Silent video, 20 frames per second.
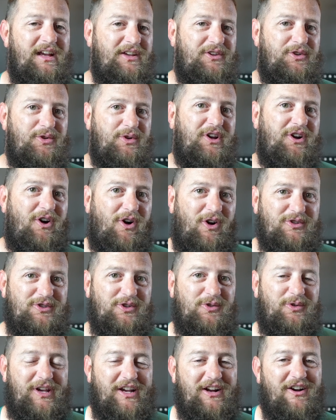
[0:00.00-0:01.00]
You can
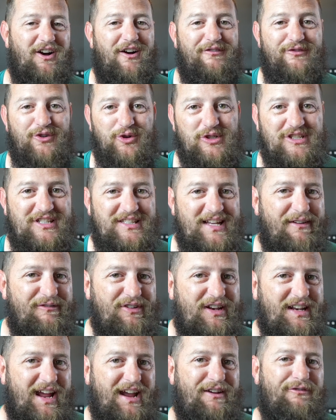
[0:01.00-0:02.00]
also kick off your
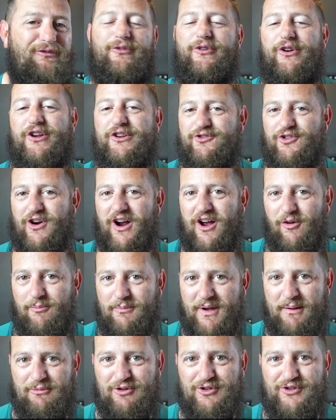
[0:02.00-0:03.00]
7-day free trial
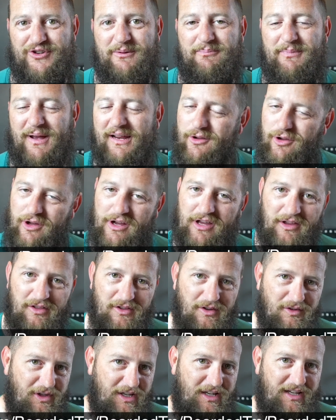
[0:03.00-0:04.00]
membership by clicking
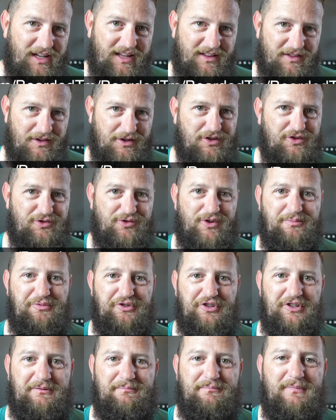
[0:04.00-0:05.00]
the link in the
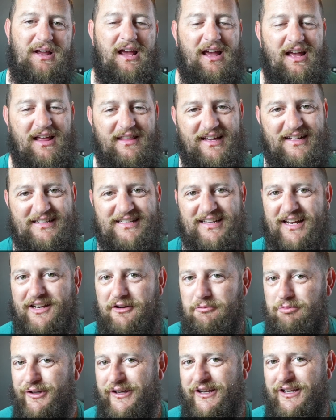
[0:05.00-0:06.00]
description. Thanks again
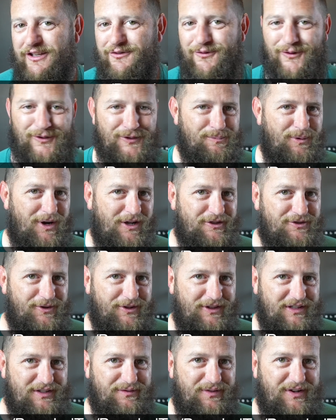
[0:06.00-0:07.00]
to Blinkist for
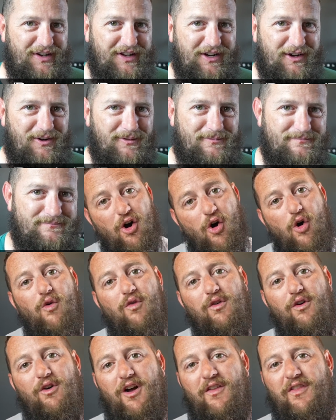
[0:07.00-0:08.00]
sponsoring this video.
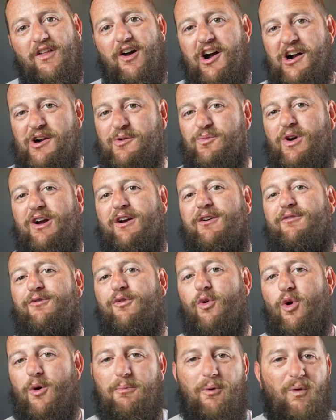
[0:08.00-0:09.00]
Over on the hardware
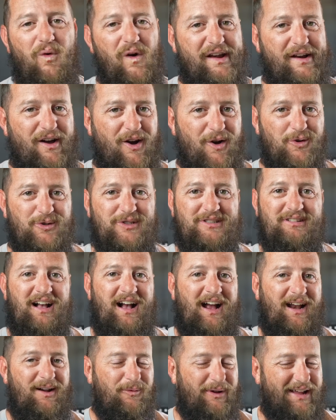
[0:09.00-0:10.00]
4.0
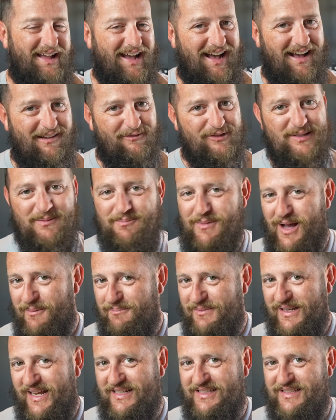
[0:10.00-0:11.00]
side, we have some
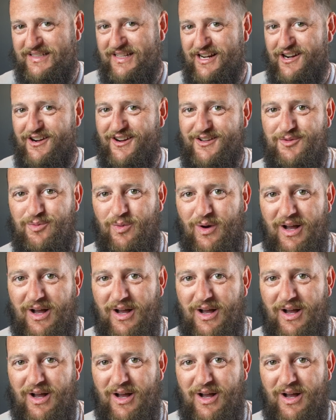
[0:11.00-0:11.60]
updates there as